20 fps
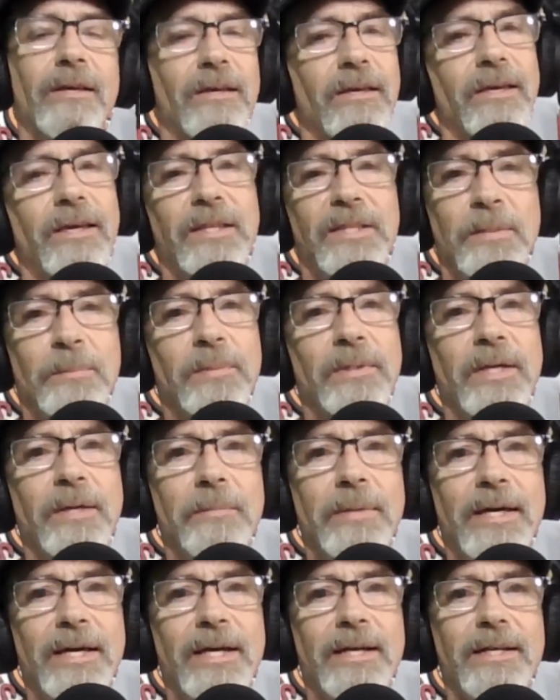hit the
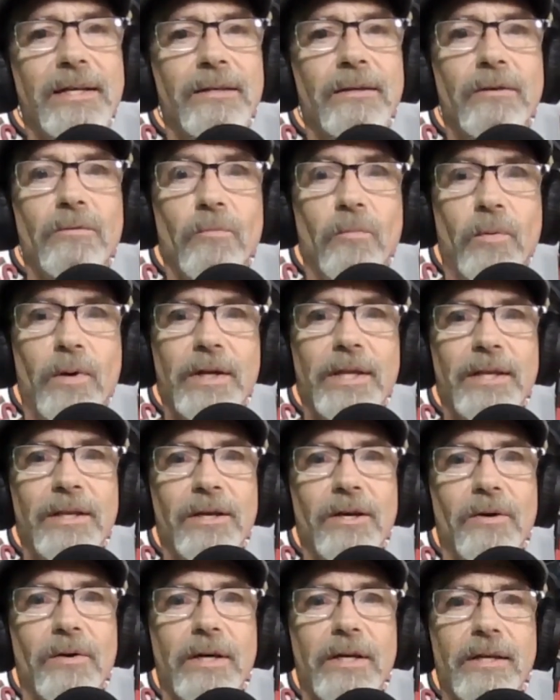playback and what do you
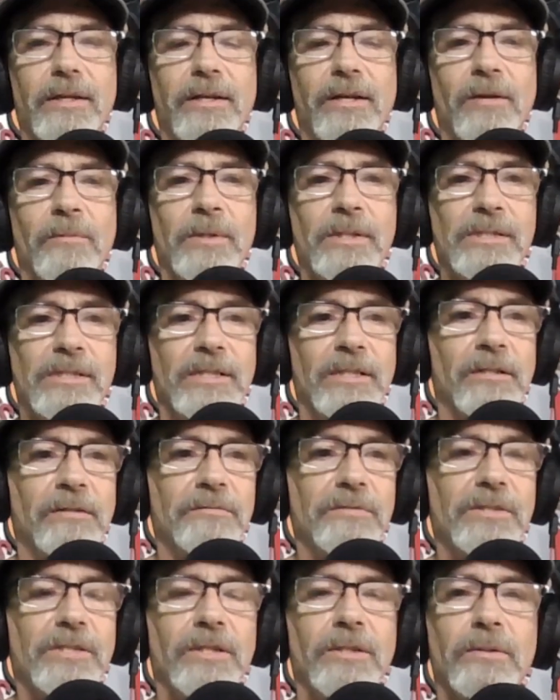know, I could hear
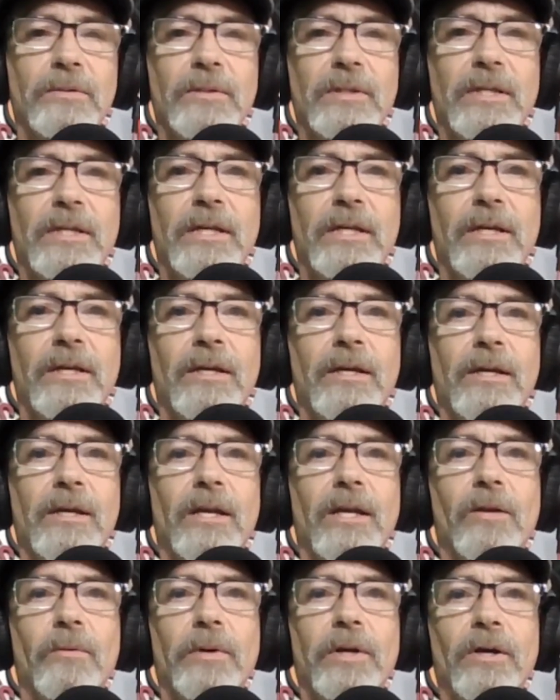myself. So
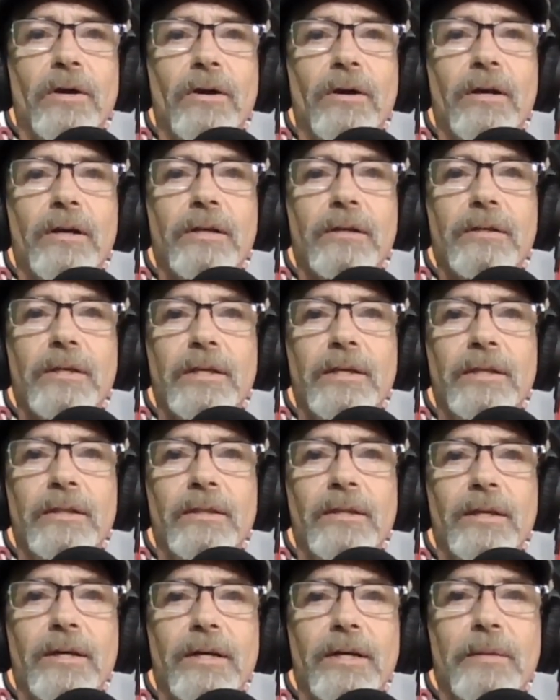here we are
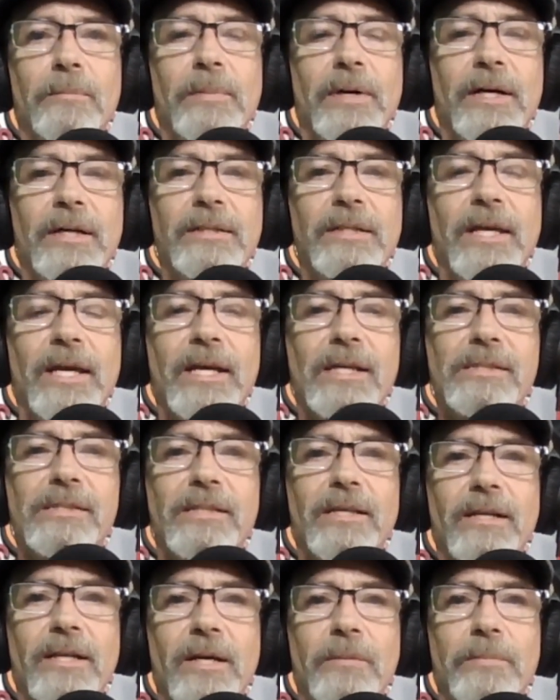in the podcast
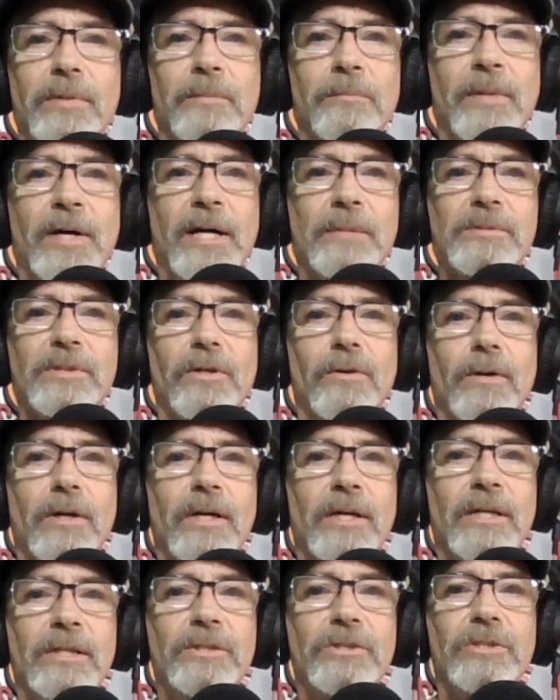setup in Pop's
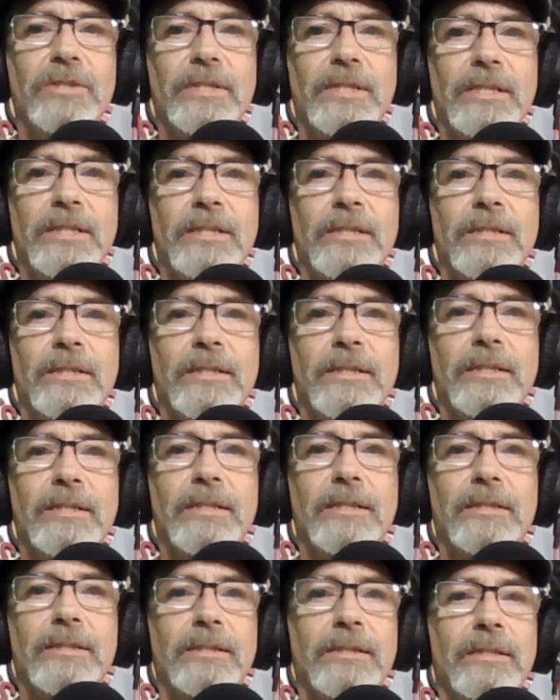garage.
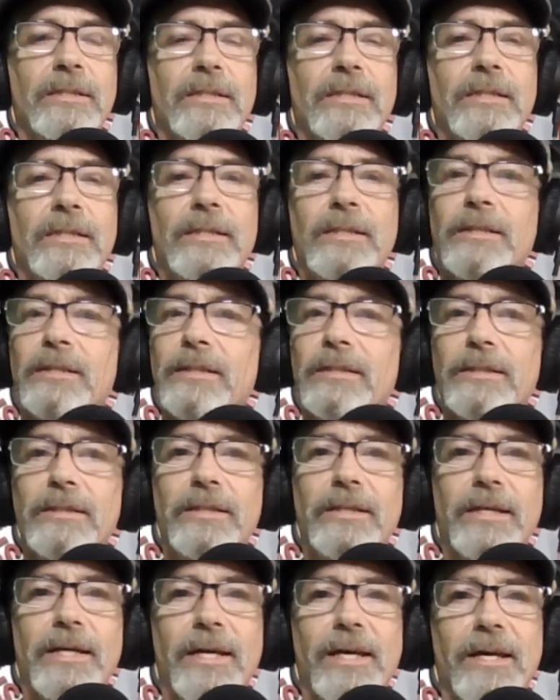And
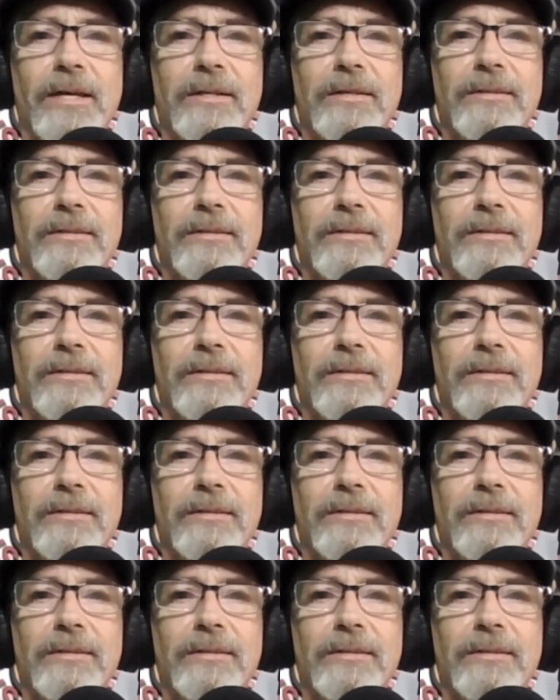yeah,